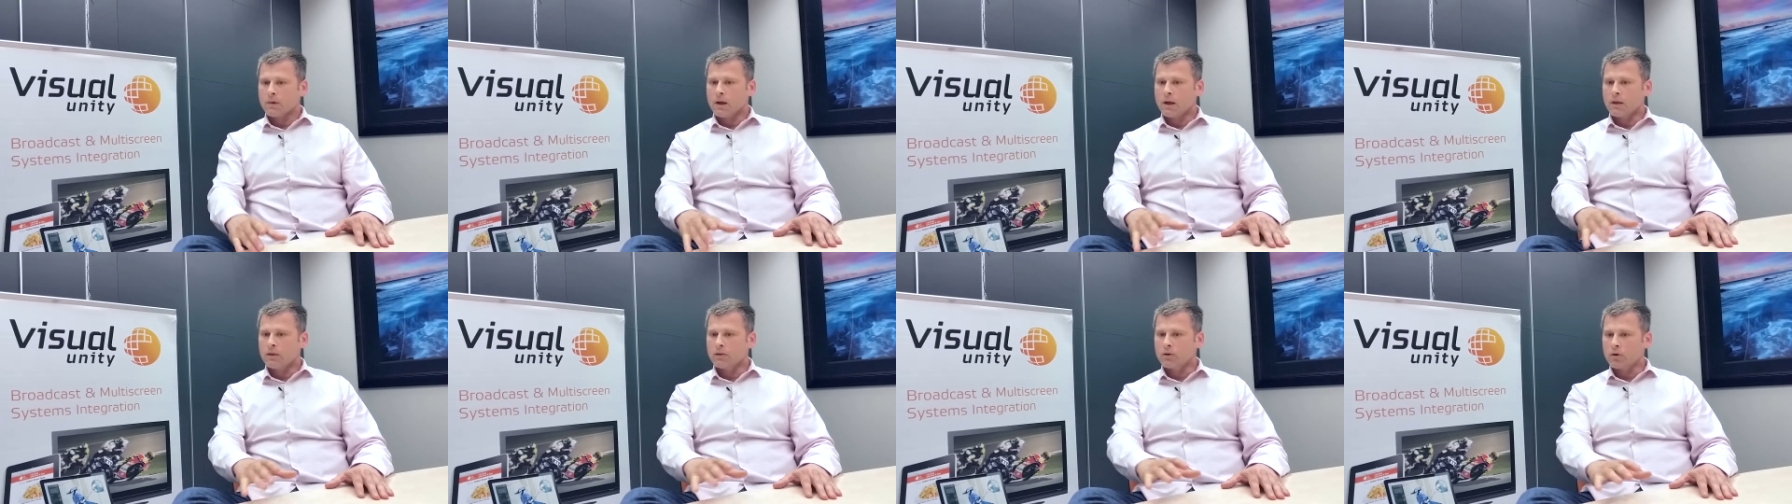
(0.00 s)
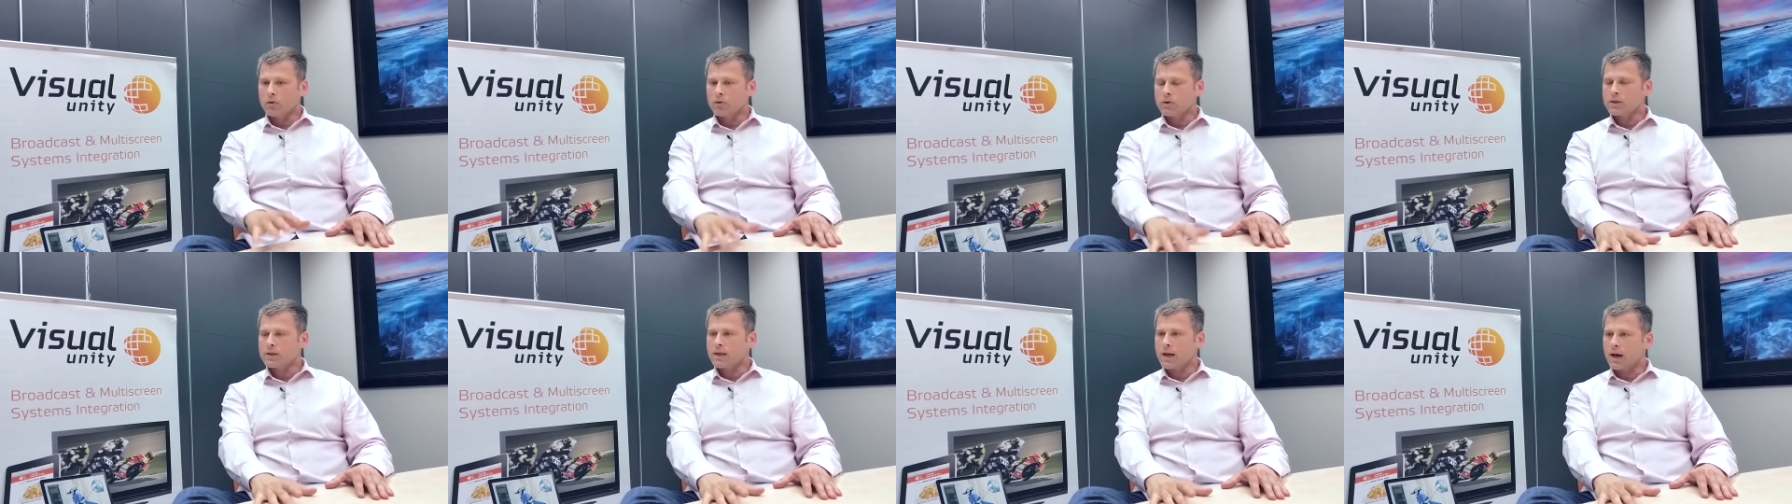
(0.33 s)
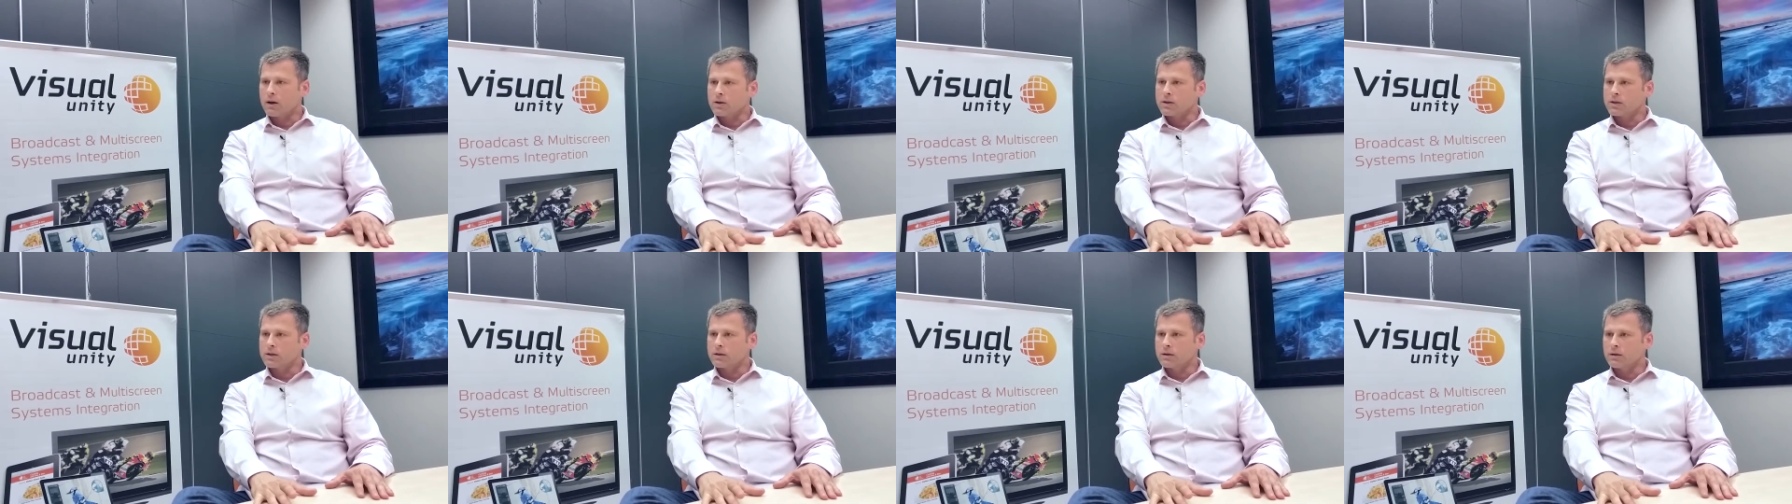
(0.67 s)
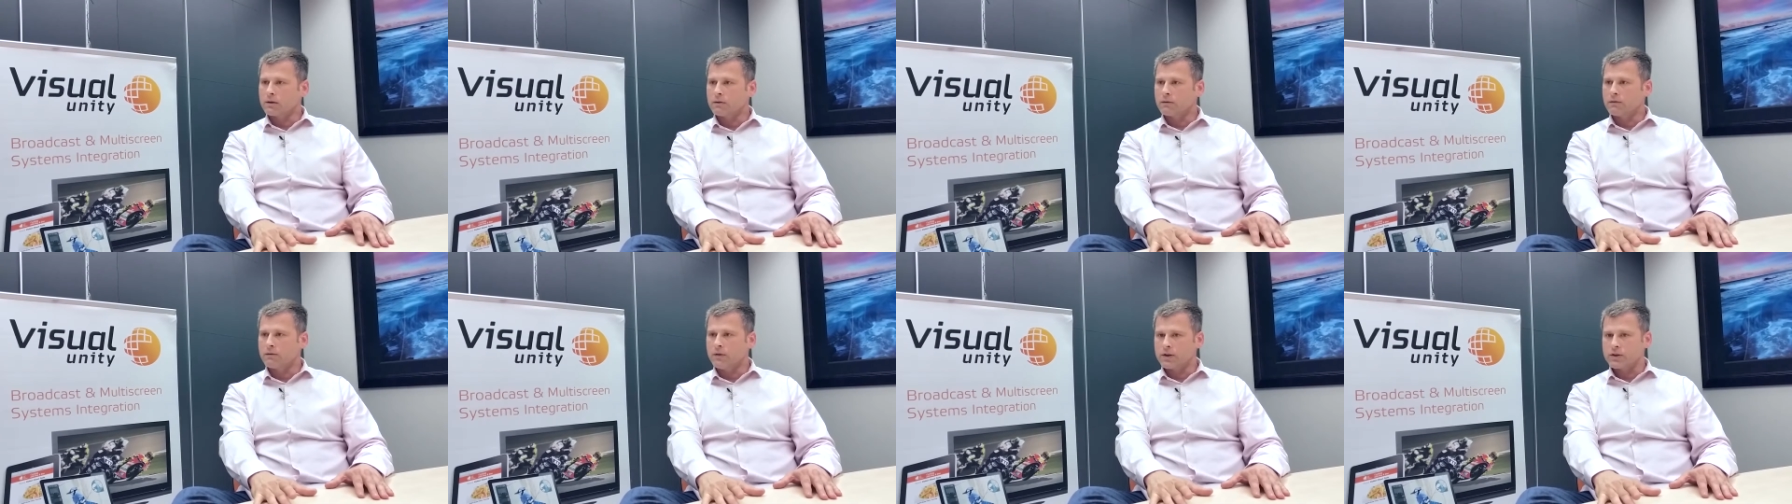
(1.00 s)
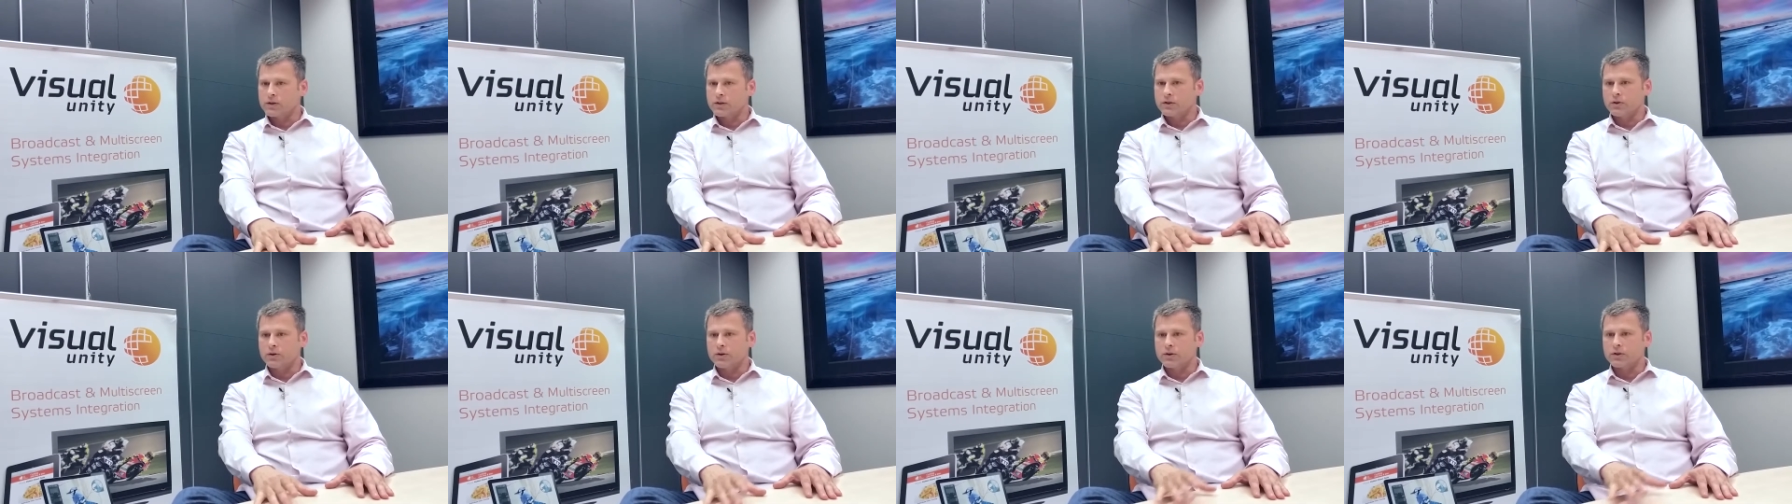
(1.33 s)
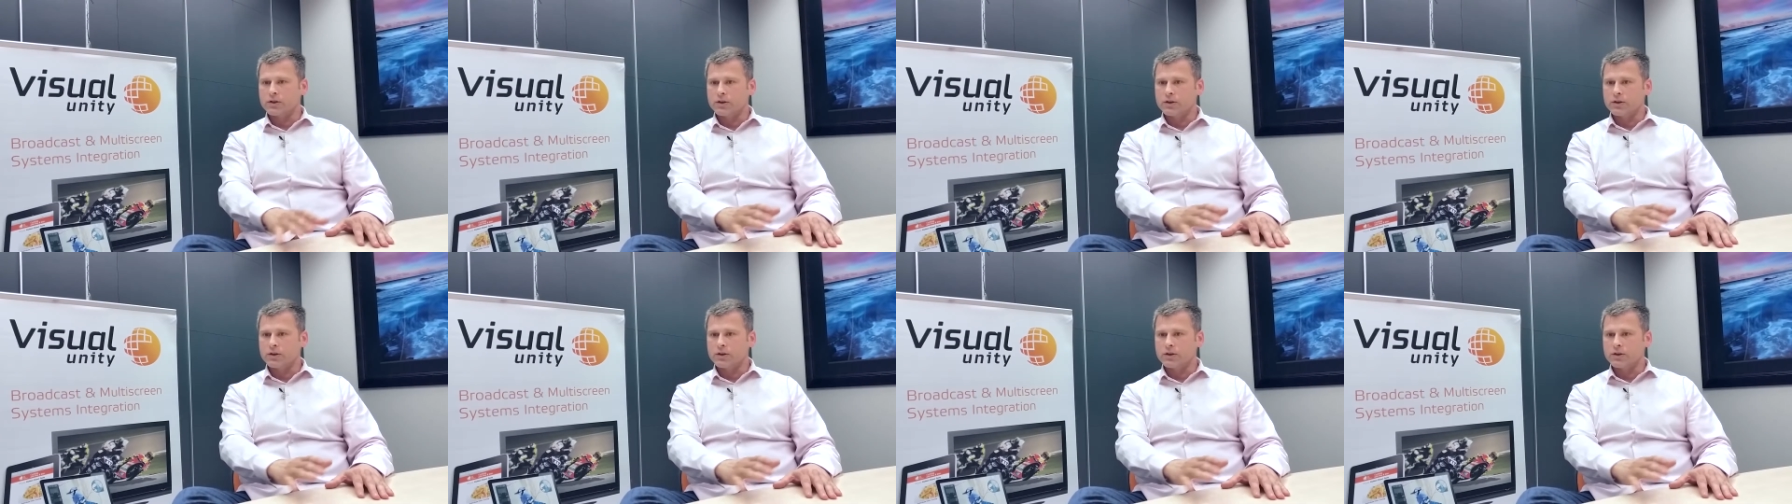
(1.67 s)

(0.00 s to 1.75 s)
those 1,000 visitors